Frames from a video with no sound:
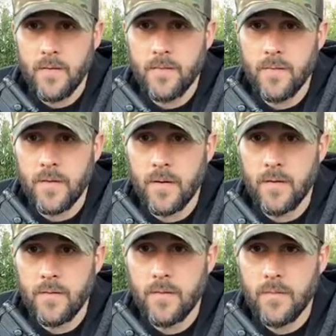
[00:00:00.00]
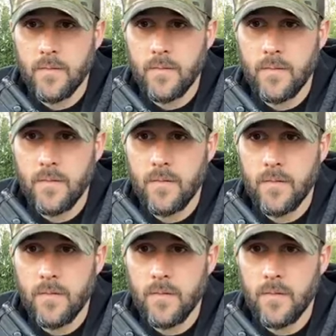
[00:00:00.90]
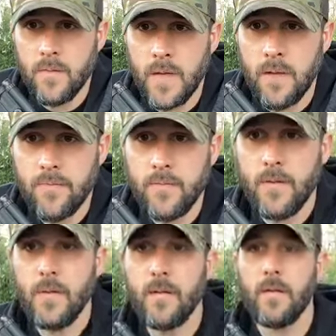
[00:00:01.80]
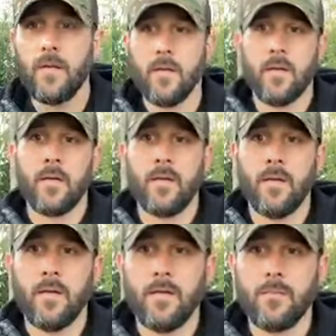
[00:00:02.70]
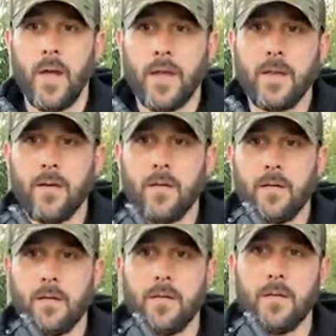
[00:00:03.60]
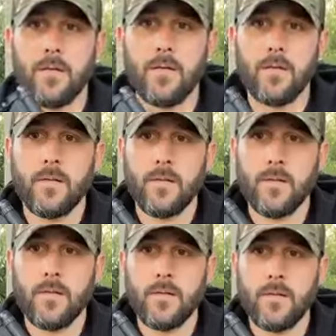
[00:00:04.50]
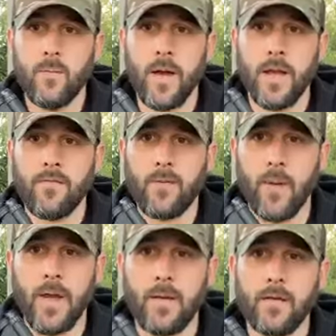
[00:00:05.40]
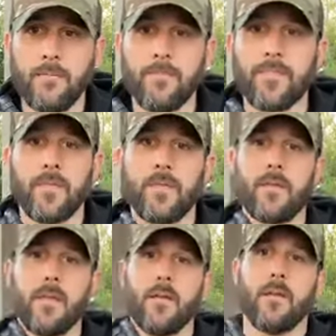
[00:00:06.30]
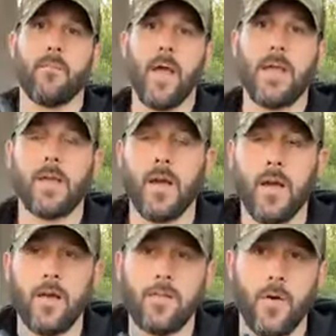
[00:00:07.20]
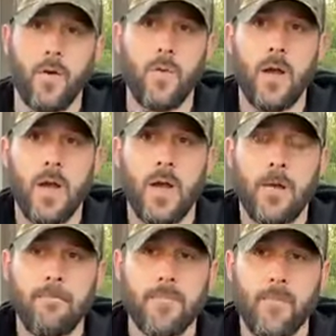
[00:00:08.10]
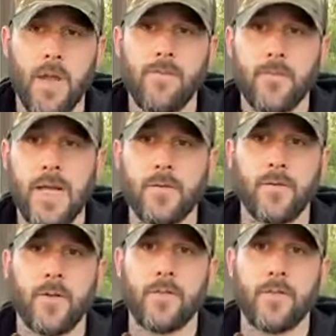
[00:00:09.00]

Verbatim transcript: Let's see here. Go live. Mike here. Waiting for Mike. Mike, uh, so um, Mike from Tactical